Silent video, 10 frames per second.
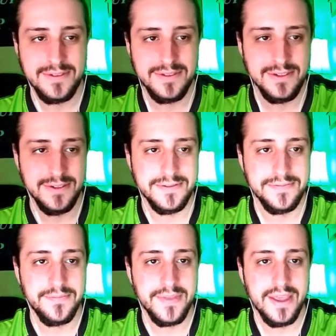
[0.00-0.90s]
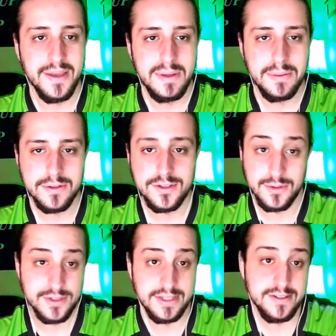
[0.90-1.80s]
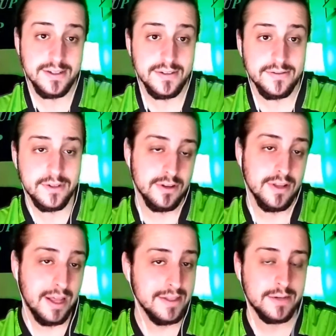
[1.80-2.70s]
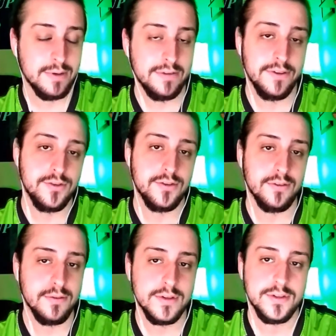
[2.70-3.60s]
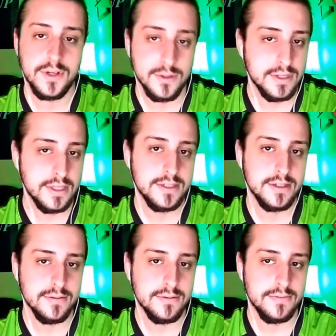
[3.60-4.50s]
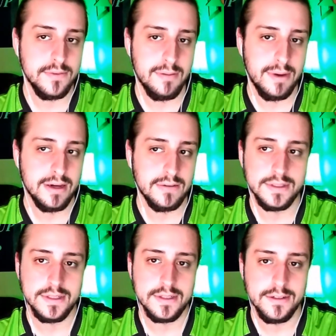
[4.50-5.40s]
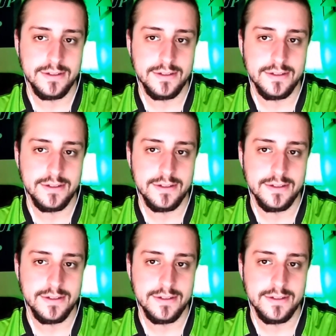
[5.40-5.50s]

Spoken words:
Dude. People are so sensitive. They're a lot like Ray Fisher. They're so sensitive about everything.